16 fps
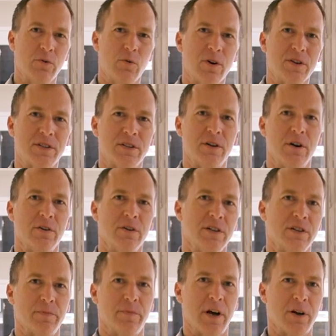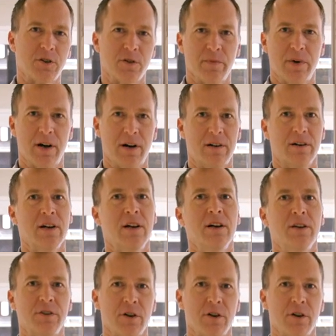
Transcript: what's known as a béchamel.